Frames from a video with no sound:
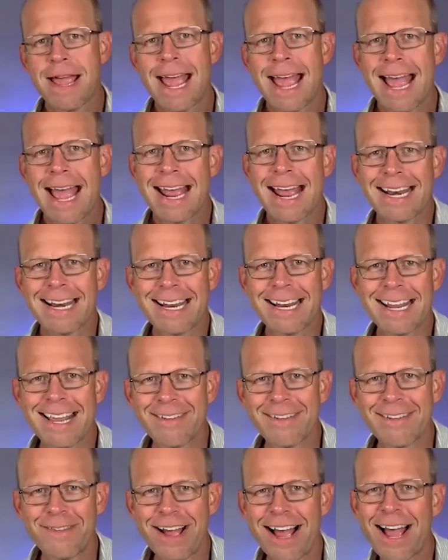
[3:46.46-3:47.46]
man,
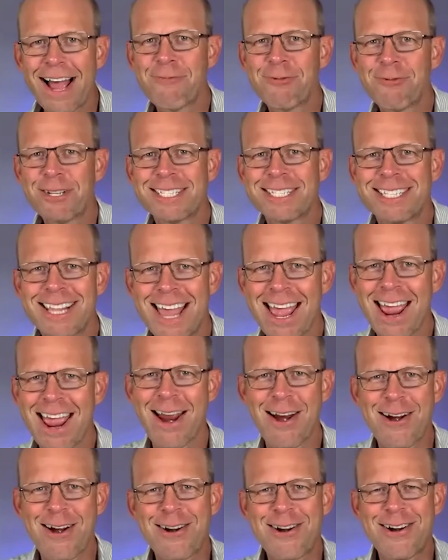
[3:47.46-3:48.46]
if I was
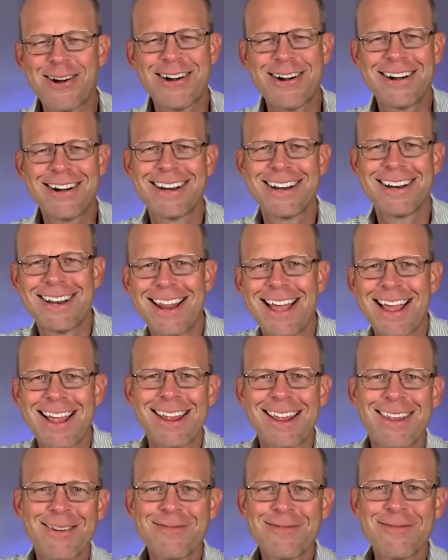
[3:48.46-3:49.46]
there,
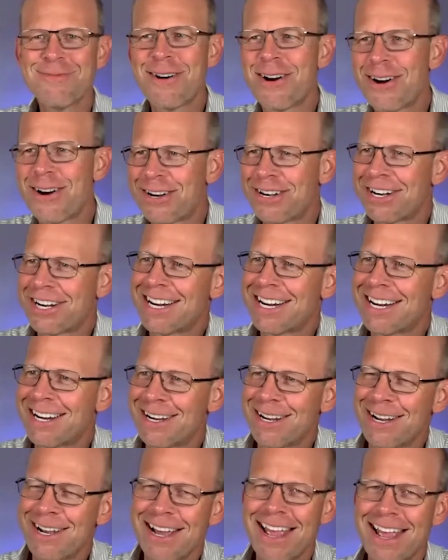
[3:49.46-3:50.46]
like you, Mark,
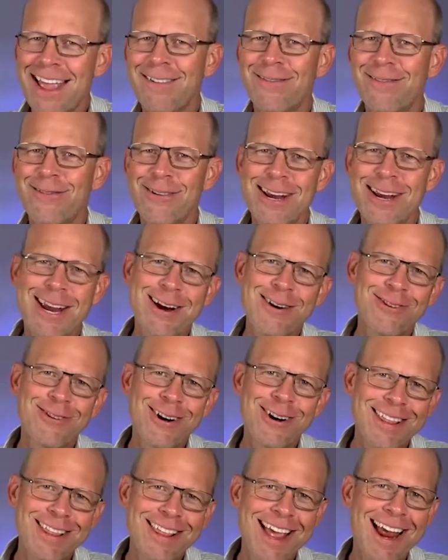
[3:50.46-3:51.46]
if we
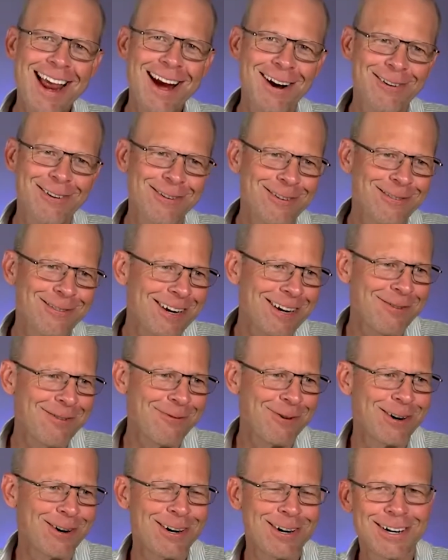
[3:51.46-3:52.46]
were there when we
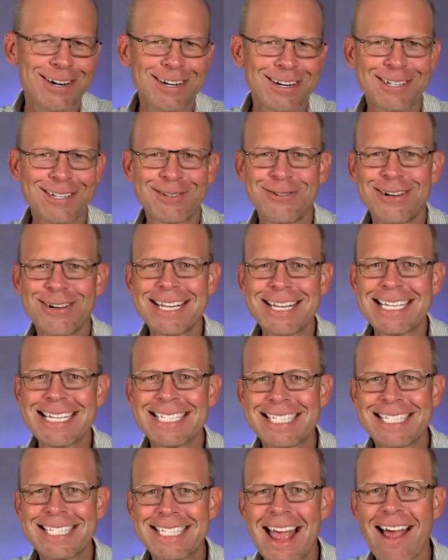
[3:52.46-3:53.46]
were
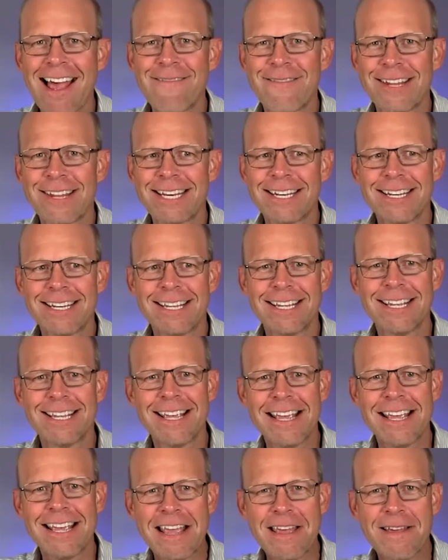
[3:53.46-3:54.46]
twenty-seven,
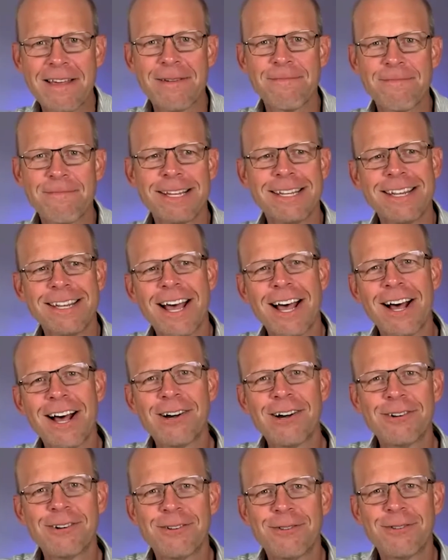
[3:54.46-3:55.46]
but
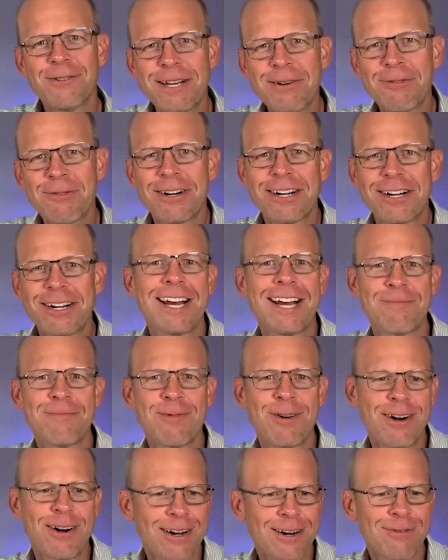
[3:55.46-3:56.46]
no, we weren't there,
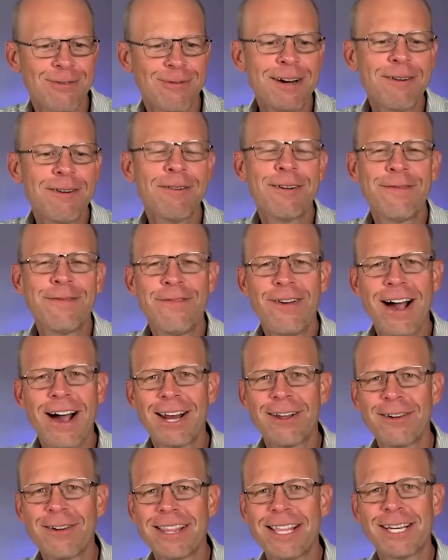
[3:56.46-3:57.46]
Mark. We were
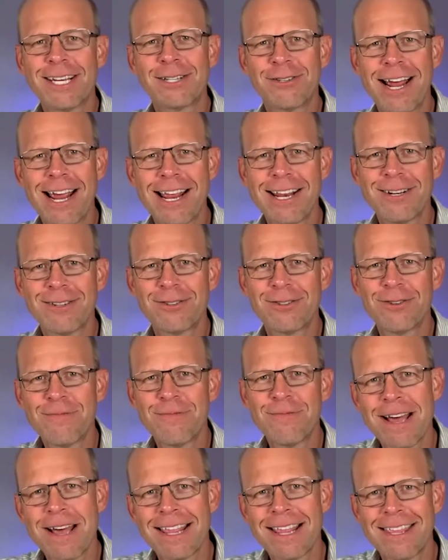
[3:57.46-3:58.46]
following the tried and
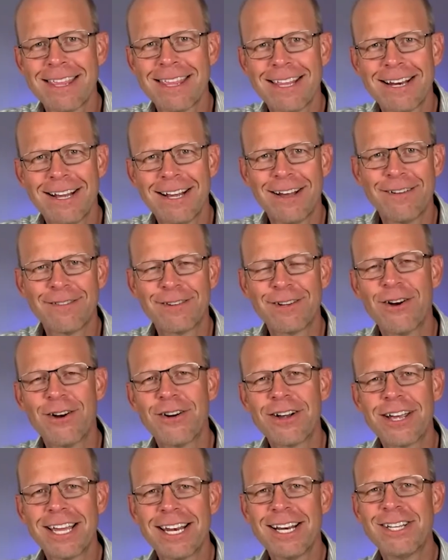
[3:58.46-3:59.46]
true method of
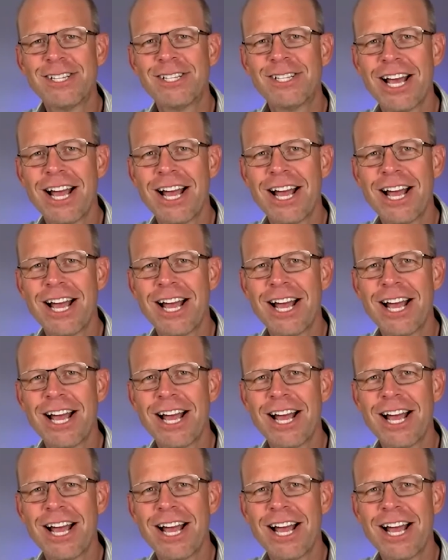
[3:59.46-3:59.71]
go get a